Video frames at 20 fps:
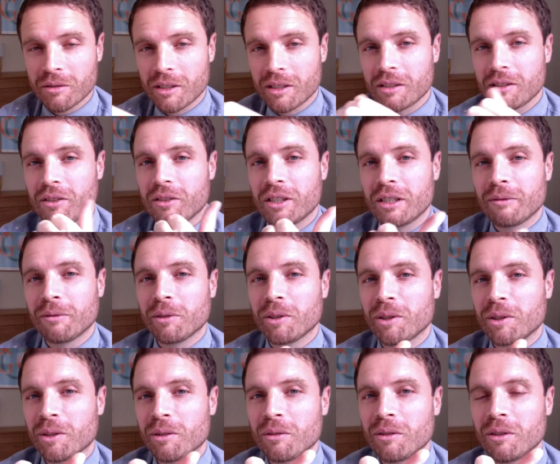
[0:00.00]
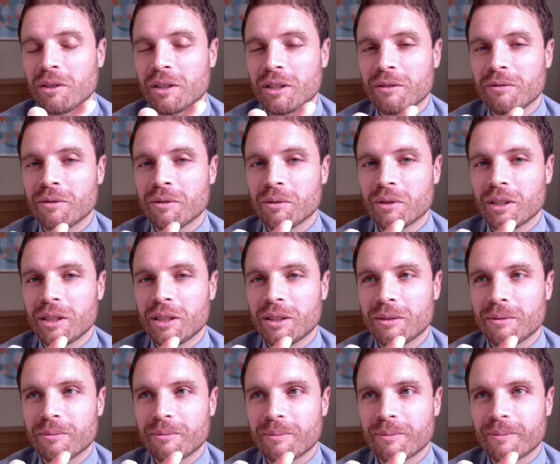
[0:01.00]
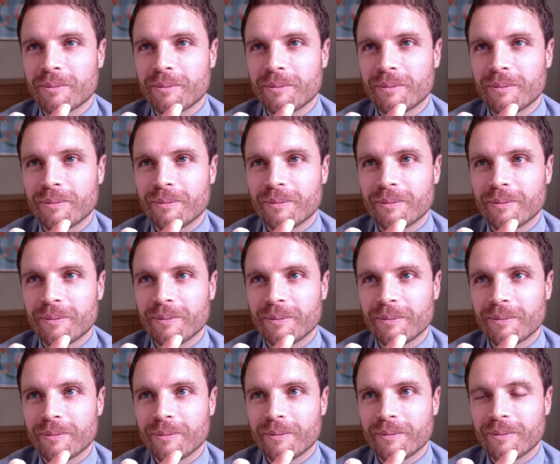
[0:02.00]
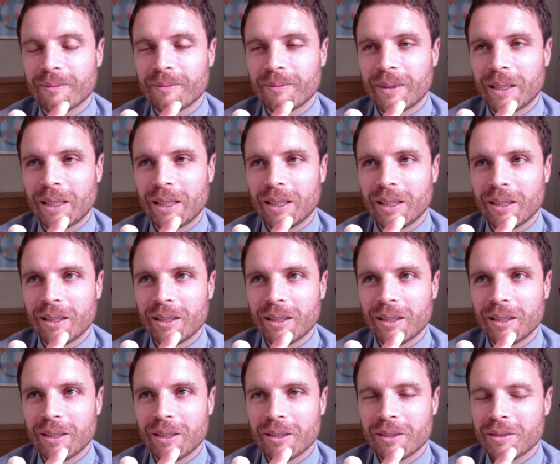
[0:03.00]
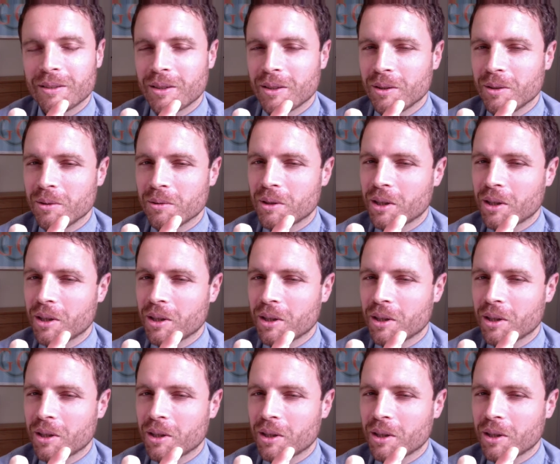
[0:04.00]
So it's 1942, 1942